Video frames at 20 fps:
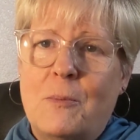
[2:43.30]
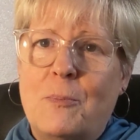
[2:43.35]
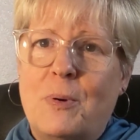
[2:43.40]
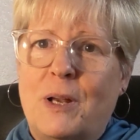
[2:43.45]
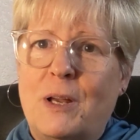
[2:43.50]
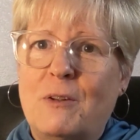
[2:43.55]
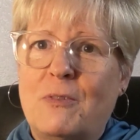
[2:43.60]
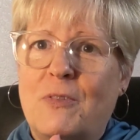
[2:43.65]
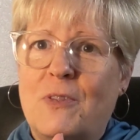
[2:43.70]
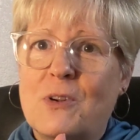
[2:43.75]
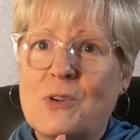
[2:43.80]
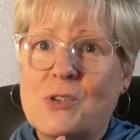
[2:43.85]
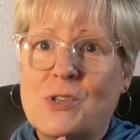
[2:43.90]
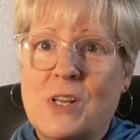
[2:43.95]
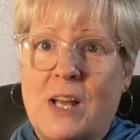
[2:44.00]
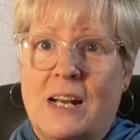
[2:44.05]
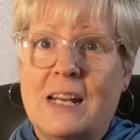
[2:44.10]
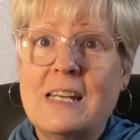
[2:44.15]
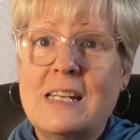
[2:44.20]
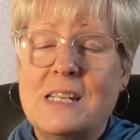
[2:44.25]
but if there's
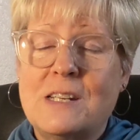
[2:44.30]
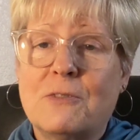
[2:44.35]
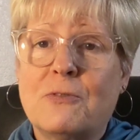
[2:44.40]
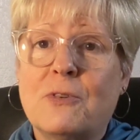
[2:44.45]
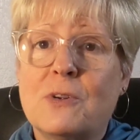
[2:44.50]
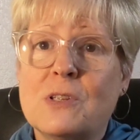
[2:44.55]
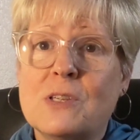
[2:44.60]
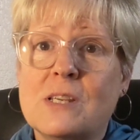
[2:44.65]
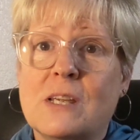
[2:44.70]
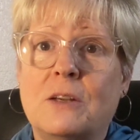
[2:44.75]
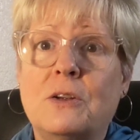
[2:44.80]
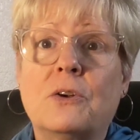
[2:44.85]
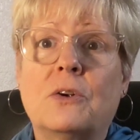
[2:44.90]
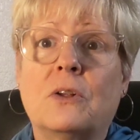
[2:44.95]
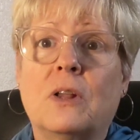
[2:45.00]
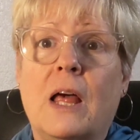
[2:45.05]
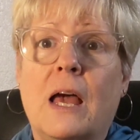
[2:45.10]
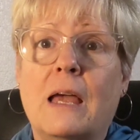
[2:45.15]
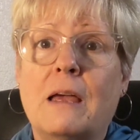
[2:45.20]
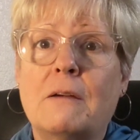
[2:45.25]
not a difference in your
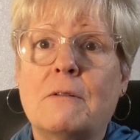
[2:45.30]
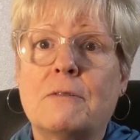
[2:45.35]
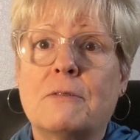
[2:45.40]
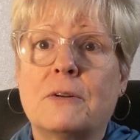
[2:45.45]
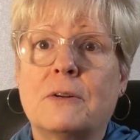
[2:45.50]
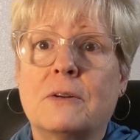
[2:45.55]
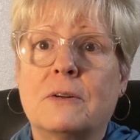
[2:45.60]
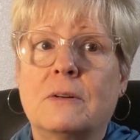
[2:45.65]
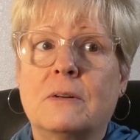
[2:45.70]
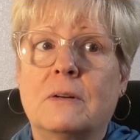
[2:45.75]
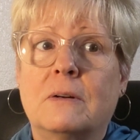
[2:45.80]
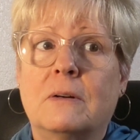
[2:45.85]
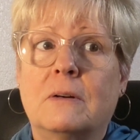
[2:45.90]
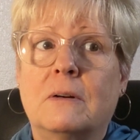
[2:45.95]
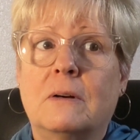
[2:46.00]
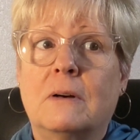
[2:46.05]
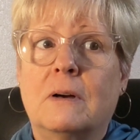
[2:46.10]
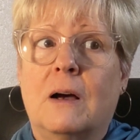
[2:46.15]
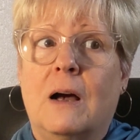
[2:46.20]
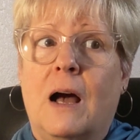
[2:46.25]
life,
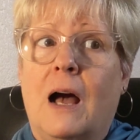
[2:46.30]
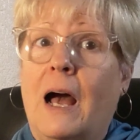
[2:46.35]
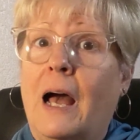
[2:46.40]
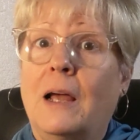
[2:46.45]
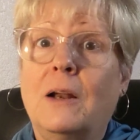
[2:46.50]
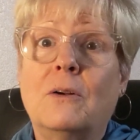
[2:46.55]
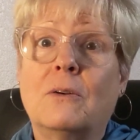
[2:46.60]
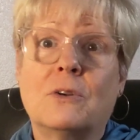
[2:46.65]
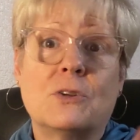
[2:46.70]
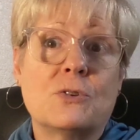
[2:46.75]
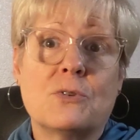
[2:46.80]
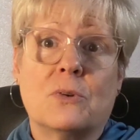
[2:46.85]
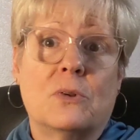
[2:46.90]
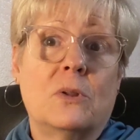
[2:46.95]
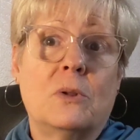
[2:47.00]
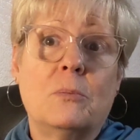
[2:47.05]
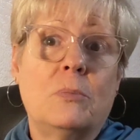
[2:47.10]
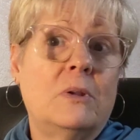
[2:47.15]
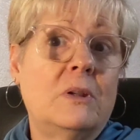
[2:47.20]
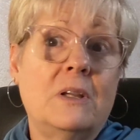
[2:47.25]
I don't
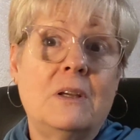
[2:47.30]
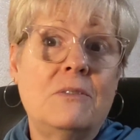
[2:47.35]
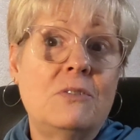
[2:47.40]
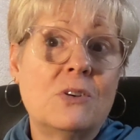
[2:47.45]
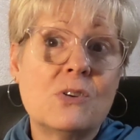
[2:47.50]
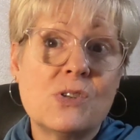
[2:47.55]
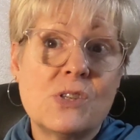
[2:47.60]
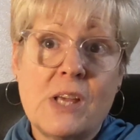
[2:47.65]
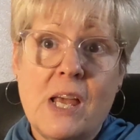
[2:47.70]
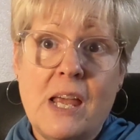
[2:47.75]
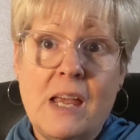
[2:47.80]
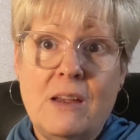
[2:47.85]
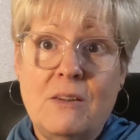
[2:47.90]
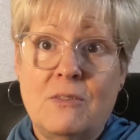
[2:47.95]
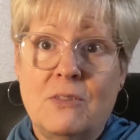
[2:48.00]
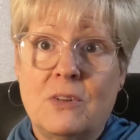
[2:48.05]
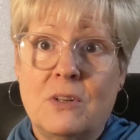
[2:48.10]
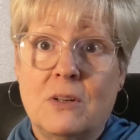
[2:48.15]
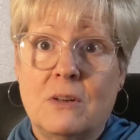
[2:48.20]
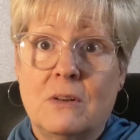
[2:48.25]
truly believe you're
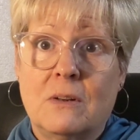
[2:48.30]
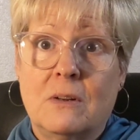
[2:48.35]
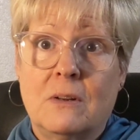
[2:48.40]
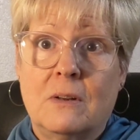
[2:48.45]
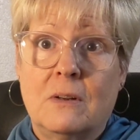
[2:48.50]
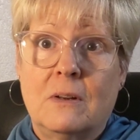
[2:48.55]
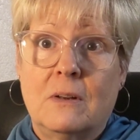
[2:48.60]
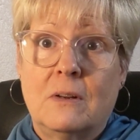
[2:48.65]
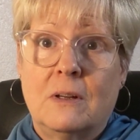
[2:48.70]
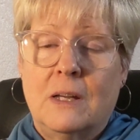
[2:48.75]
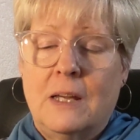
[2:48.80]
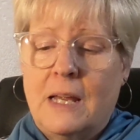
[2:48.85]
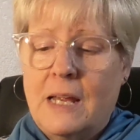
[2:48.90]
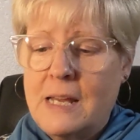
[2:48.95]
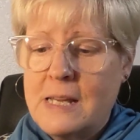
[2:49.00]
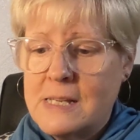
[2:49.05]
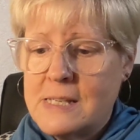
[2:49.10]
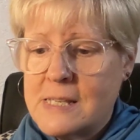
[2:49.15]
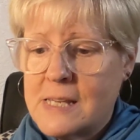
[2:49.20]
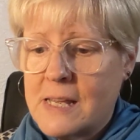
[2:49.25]
saved.
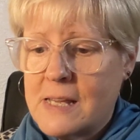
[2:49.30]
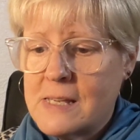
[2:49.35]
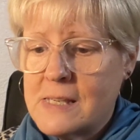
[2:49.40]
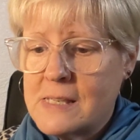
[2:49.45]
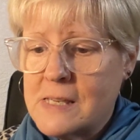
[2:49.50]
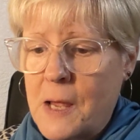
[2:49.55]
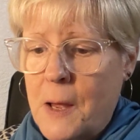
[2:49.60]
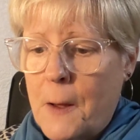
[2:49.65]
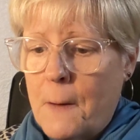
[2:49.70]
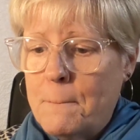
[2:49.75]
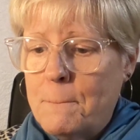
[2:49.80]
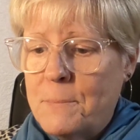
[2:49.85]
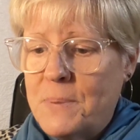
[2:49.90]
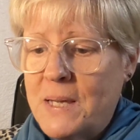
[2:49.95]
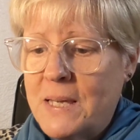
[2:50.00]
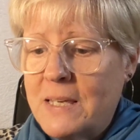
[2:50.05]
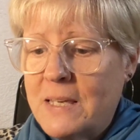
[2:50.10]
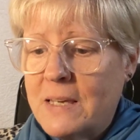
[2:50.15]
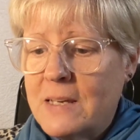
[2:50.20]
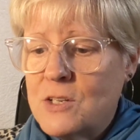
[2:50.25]
He says, be
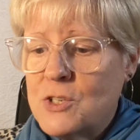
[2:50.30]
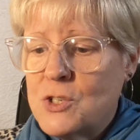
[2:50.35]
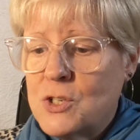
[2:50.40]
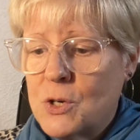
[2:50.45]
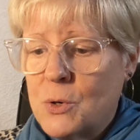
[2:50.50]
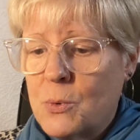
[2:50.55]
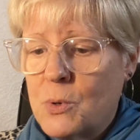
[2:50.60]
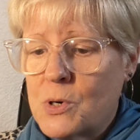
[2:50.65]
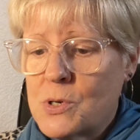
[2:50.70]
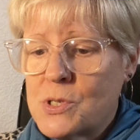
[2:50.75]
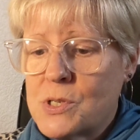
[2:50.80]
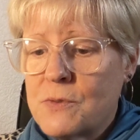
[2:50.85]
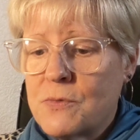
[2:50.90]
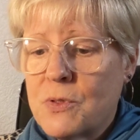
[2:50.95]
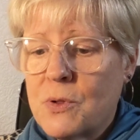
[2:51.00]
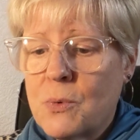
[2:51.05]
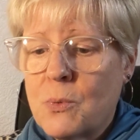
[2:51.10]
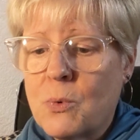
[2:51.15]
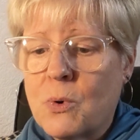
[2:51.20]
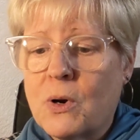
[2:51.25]
ye doers of
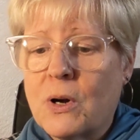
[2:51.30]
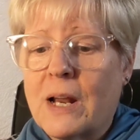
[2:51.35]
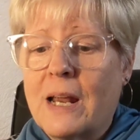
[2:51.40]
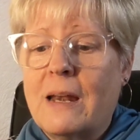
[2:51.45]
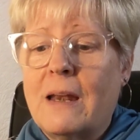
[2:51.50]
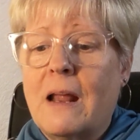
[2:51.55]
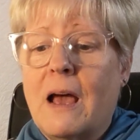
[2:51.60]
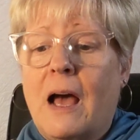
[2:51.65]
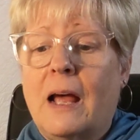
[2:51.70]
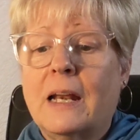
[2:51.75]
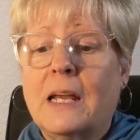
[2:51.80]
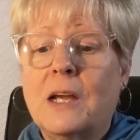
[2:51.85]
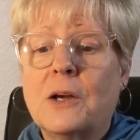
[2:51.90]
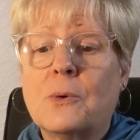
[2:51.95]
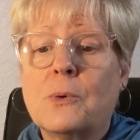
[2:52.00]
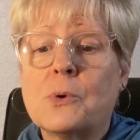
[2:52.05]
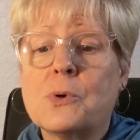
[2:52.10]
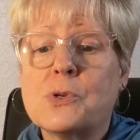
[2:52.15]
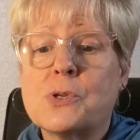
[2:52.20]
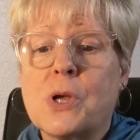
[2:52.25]
the word and not
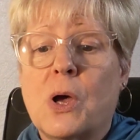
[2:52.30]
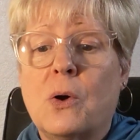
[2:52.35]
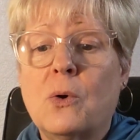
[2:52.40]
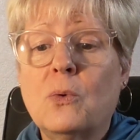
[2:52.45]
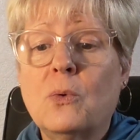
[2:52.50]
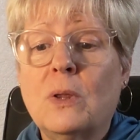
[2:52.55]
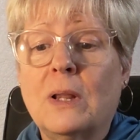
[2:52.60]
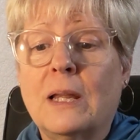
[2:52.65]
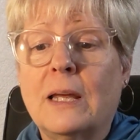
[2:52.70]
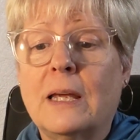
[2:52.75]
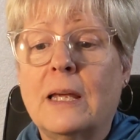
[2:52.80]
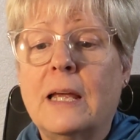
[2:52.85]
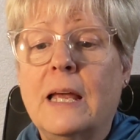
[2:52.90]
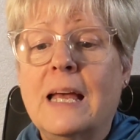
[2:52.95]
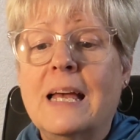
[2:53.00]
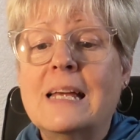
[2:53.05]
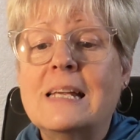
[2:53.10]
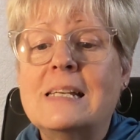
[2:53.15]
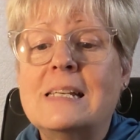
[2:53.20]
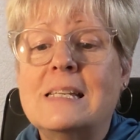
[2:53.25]
hearers only,
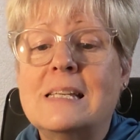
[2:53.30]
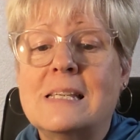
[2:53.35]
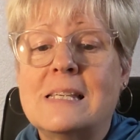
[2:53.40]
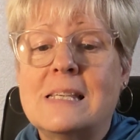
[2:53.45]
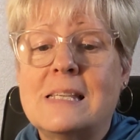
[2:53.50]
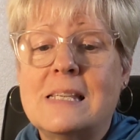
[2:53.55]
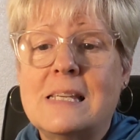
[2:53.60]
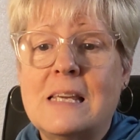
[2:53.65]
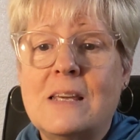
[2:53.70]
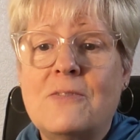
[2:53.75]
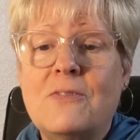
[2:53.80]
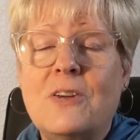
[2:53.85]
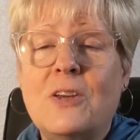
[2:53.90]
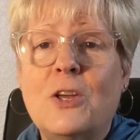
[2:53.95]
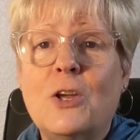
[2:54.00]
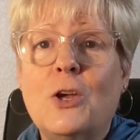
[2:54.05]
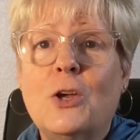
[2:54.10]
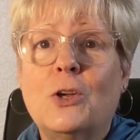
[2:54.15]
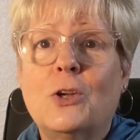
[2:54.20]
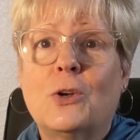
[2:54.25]

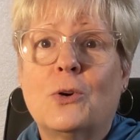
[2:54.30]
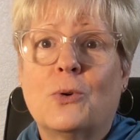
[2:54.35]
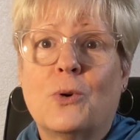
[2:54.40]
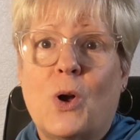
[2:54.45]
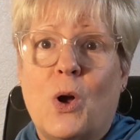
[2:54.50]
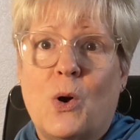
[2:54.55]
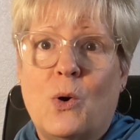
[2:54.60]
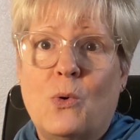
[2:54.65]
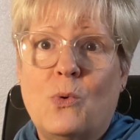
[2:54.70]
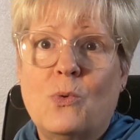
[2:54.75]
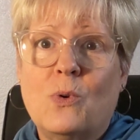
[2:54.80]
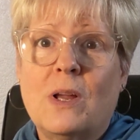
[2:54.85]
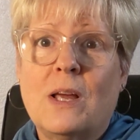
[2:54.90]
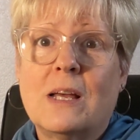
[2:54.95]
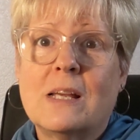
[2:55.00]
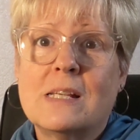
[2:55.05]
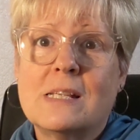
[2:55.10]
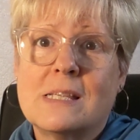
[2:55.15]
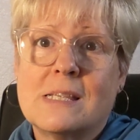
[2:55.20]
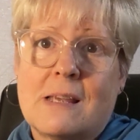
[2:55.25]
deceiving your own
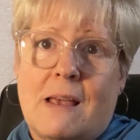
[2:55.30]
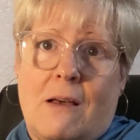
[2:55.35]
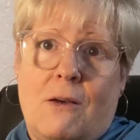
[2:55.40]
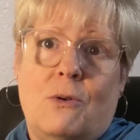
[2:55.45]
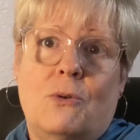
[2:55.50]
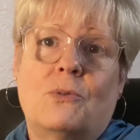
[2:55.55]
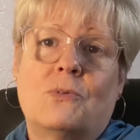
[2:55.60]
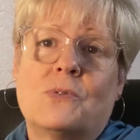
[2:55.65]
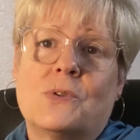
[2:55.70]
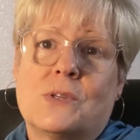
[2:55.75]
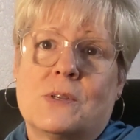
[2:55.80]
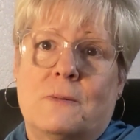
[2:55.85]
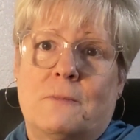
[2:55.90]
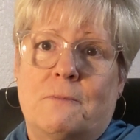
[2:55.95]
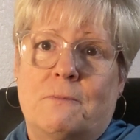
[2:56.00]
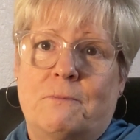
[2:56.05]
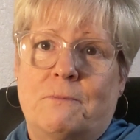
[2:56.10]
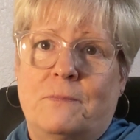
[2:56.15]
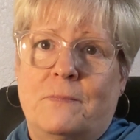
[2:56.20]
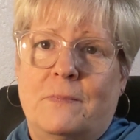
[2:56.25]
selves.
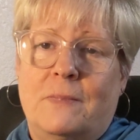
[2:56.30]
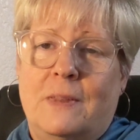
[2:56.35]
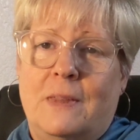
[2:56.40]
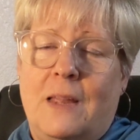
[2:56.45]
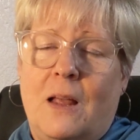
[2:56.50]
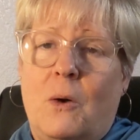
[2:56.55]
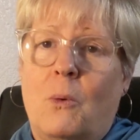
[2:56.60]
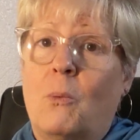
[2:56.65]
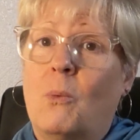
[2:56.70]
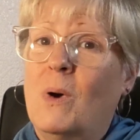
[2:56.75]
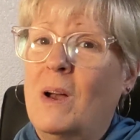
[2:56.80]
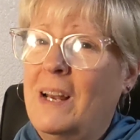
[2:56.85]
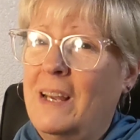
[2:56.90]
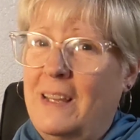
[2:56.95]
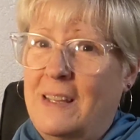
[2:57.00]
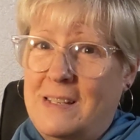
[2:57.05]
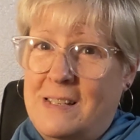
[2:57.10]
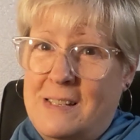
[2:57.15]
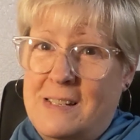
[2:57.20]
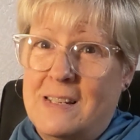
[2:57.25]
Now, what
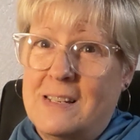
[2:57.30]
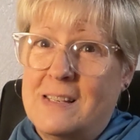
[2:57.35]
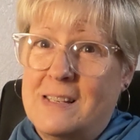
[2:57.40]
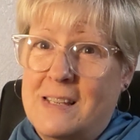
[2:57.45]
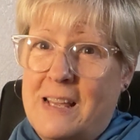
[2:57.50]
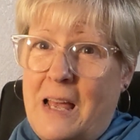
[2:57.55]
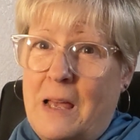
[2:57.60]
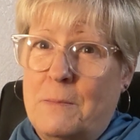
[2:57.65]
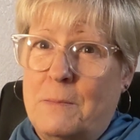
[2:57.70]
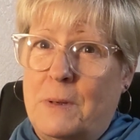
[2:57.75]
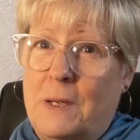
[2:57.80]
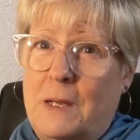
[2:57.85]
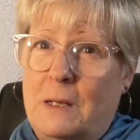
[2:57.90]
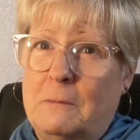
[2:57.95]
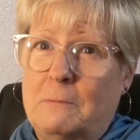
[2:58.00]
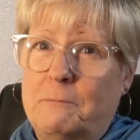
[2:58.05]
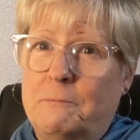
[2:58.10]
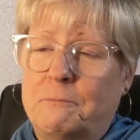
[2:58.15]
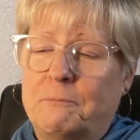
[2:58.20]
does that mean?